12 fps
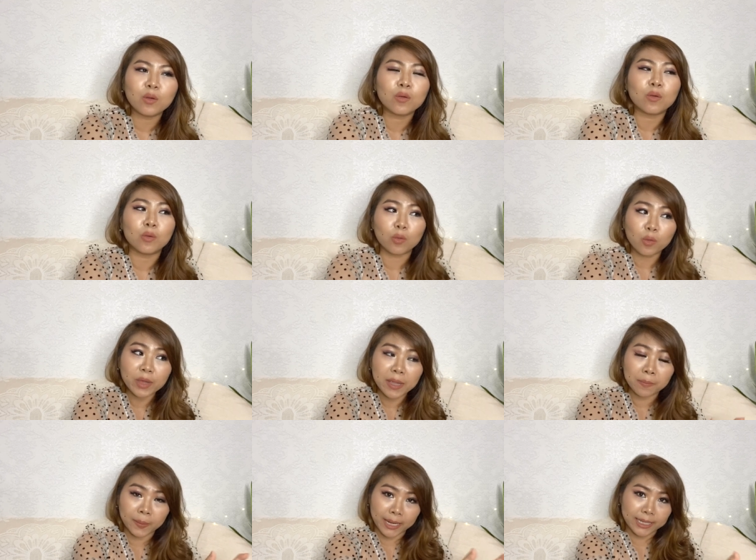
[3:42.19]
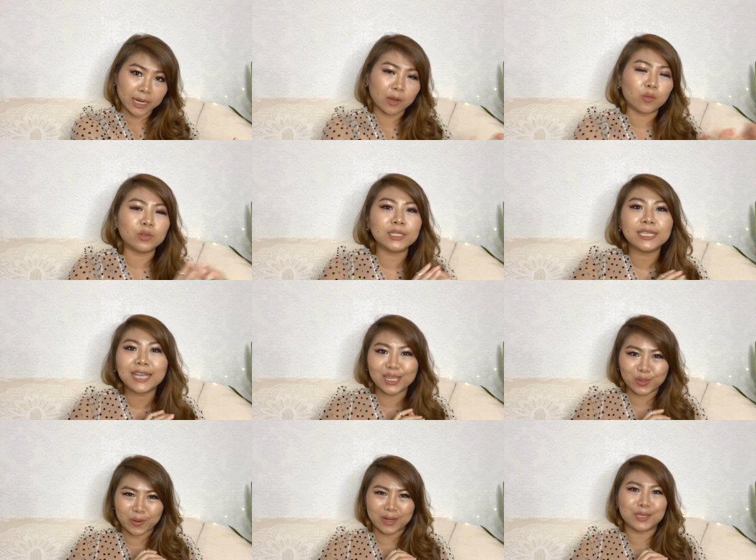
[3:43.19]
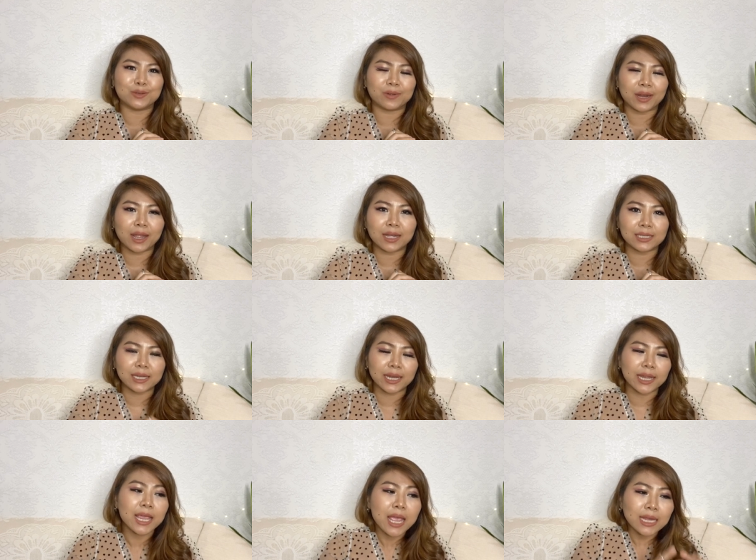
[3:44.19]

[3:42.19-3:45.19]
go go, go ye batna go, tiga dois or a kajai.